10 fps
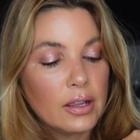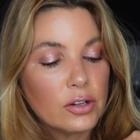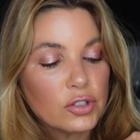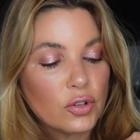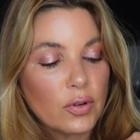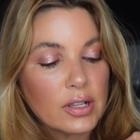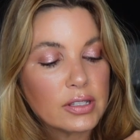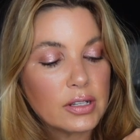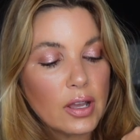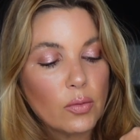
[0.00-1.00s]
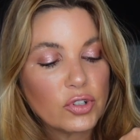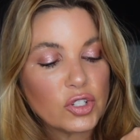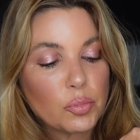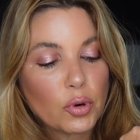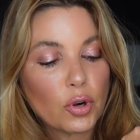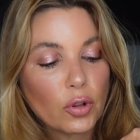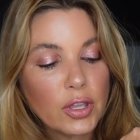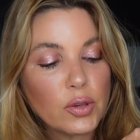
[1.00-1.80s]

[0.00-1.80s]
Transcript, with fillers: Here's Cressida, which is pearly.